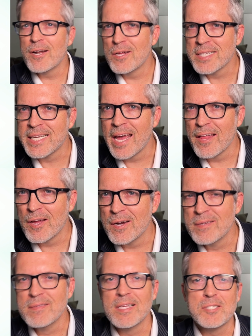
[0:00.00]
all together,
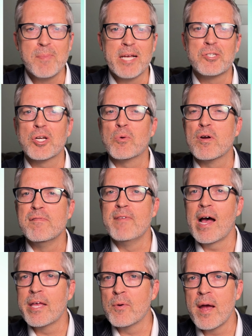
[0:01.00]
let's make sure we're
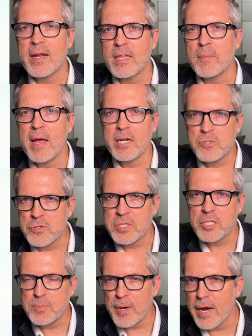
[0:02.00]
evaluating the manager's
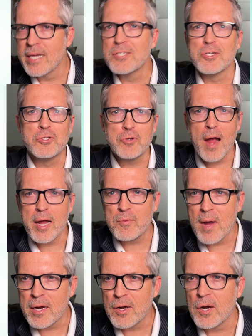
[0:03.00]
experience, their track
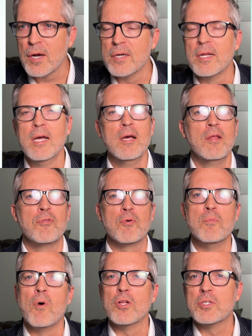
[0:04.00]
record through
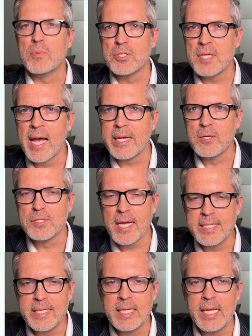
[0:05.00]
multiple cycles,
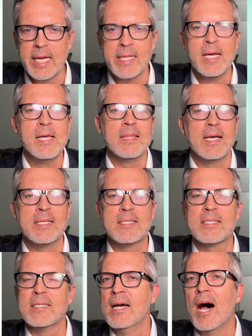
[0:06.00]
ideally.
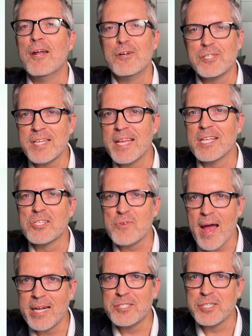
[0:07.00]
Let's understand the
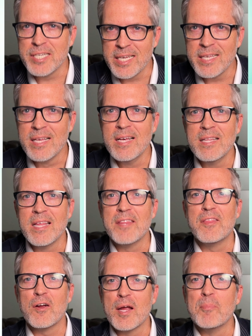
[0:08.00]
strategy that
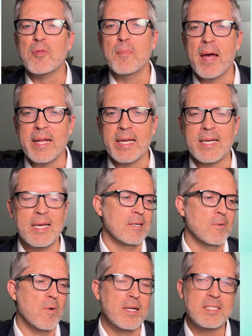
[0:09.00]
they're implementing.
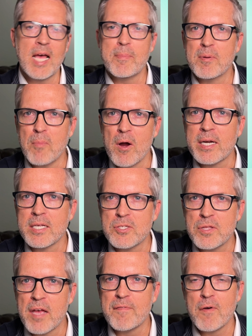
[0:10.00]
What type of markets are
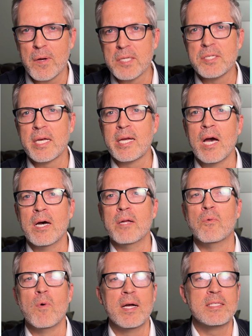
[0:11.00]
they focusing on?
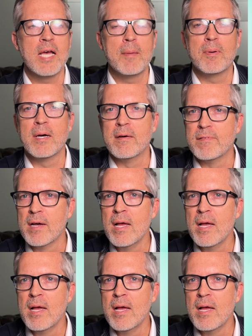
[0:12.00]
What type of